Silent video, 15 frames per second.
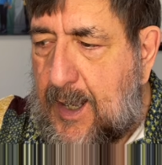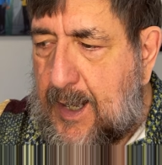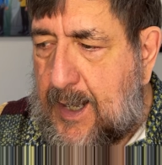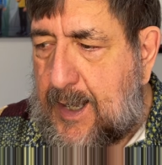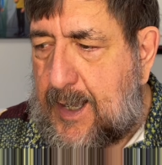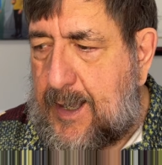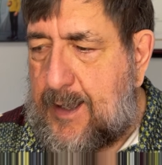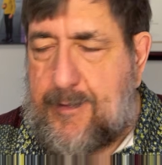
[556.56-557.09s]

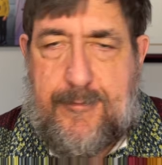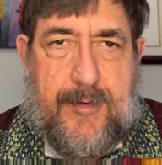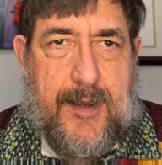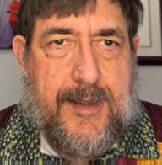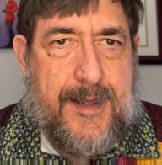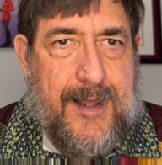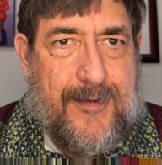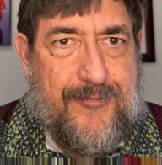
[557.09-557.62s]

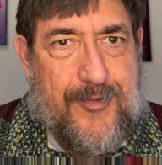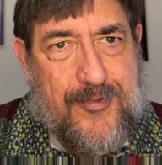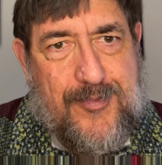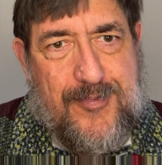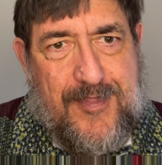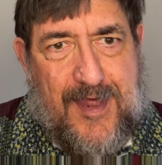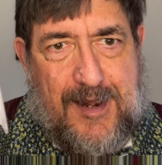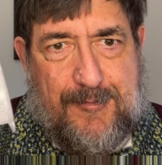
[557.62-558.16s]
Again, this
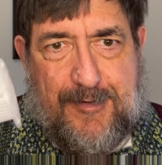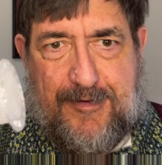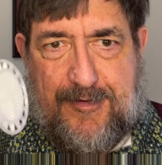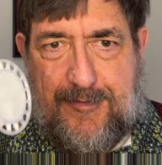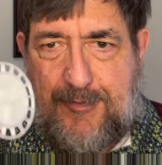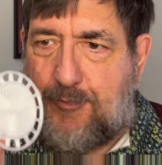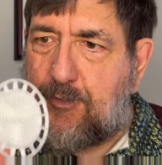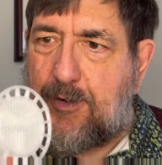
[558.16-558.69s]
is out of
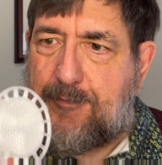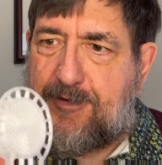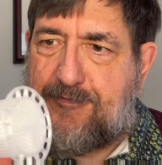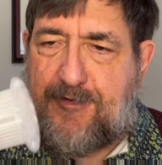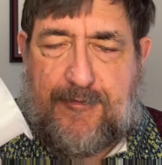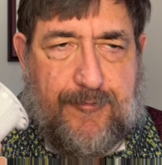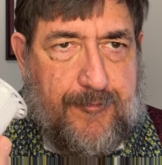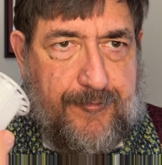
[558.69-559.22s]
one of my
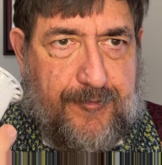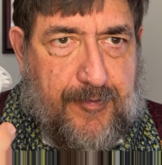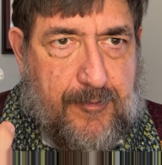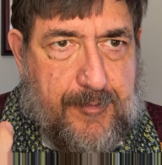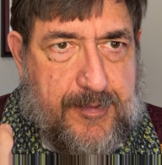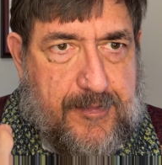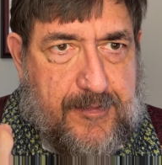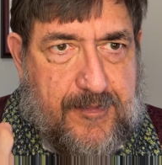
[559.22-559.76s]
favorite
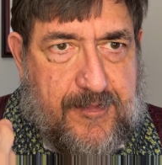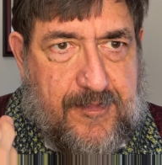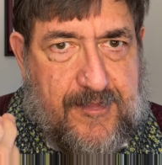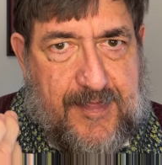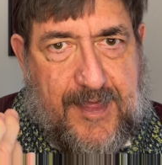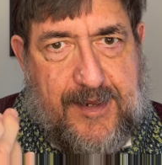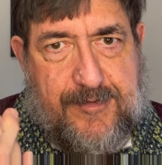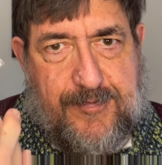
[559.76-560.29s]
filaments. This is
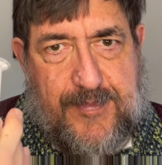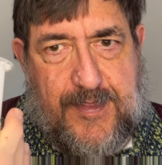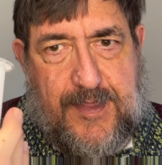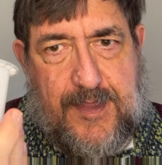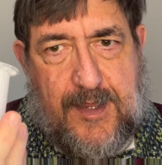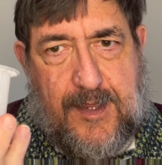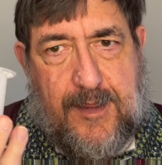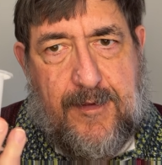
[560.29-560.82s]
out of
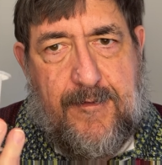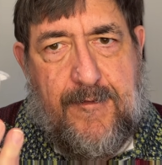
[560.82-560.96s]
the